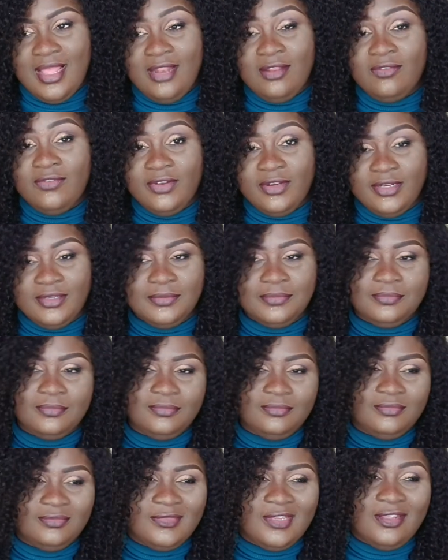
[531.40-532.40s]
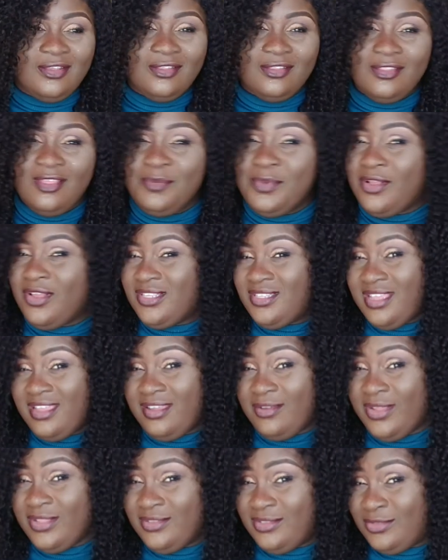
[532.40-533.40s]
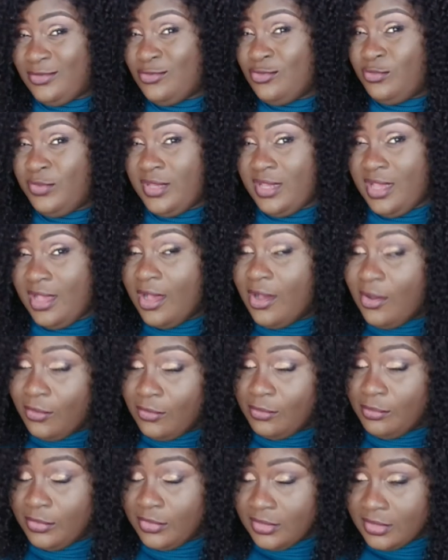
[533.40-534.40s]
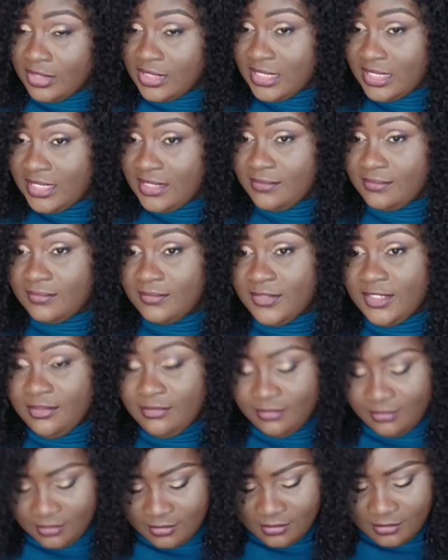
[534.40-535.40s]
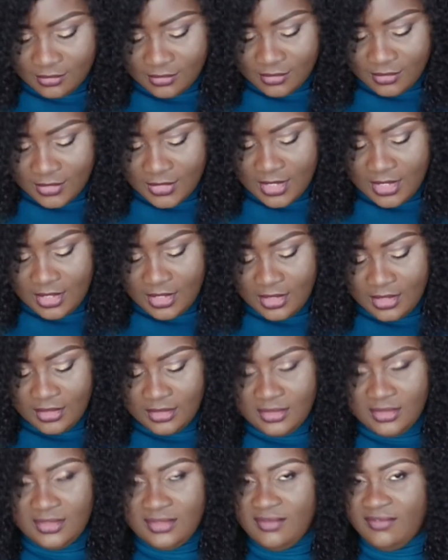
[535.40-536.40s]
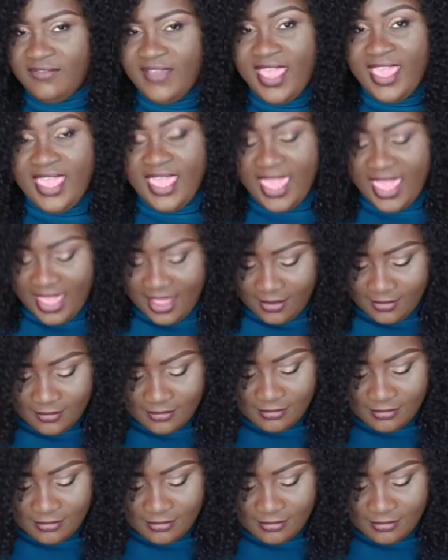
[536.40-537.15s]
I love her. Not because I went to school with her, but... She's a fine girl.